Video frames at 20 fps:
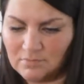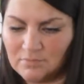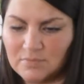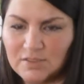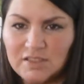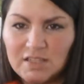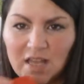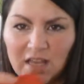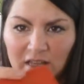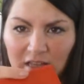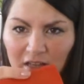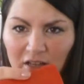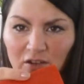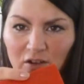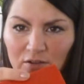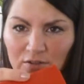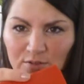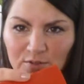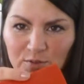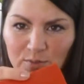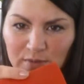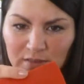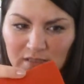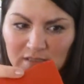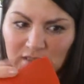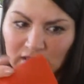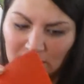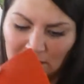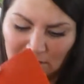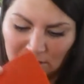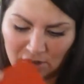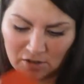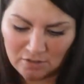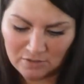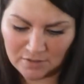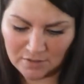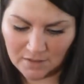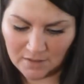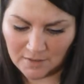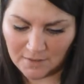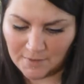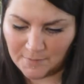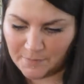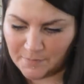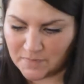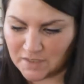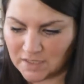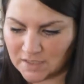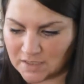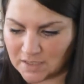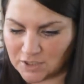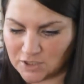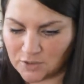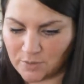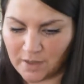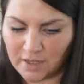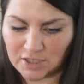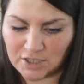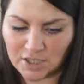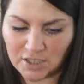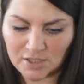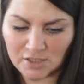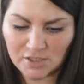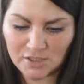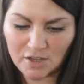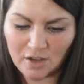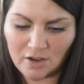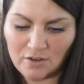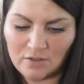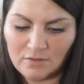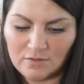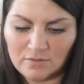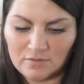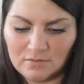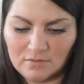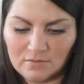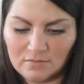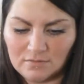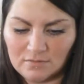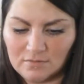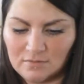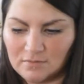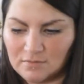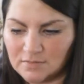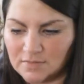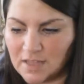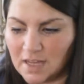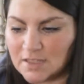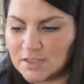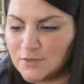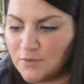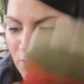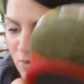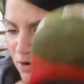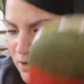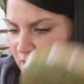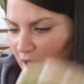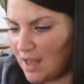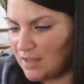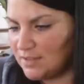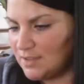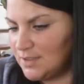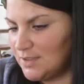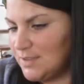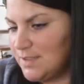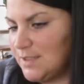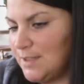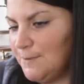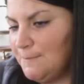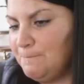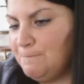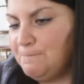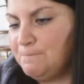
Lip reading: saying it goes with the silicone situation. So, that's $4.